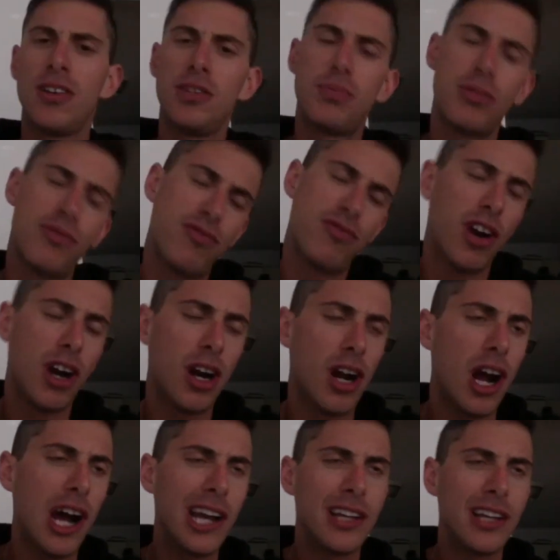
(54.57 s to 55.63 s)
prefer
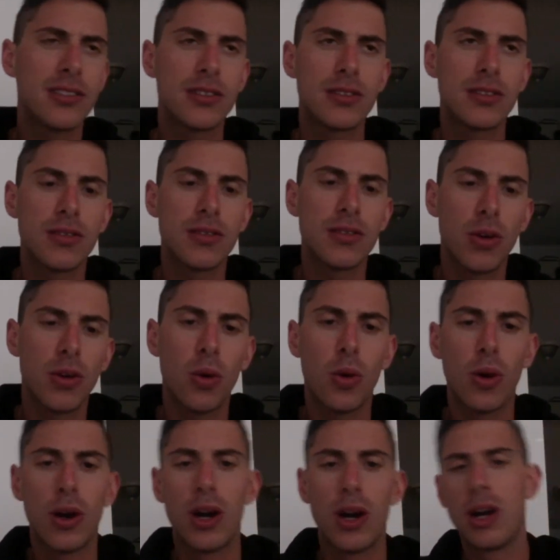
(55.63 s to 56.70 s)
iced
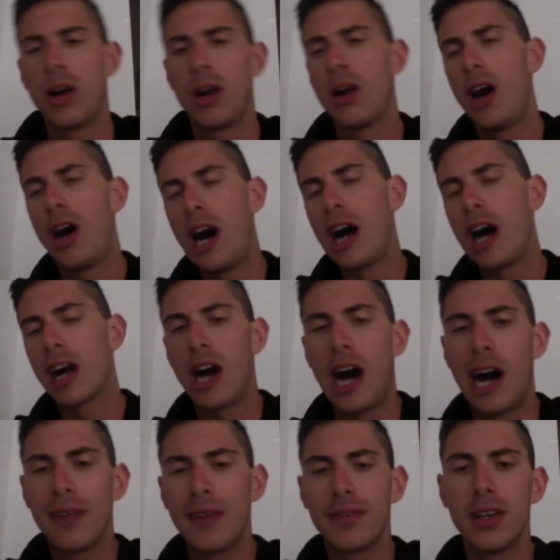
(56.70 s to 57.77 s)
or hot
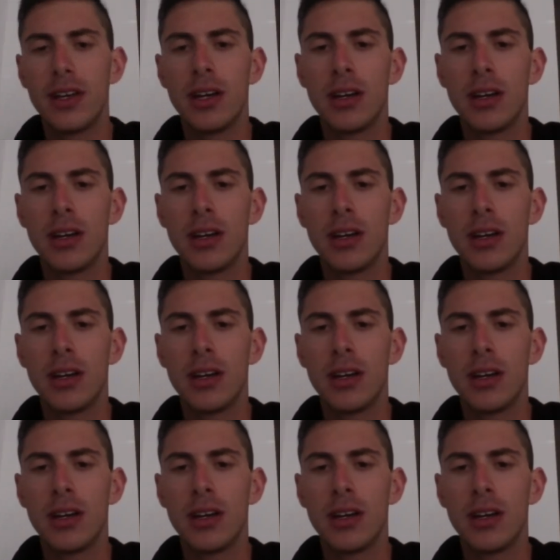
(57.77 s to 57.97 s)
coffee?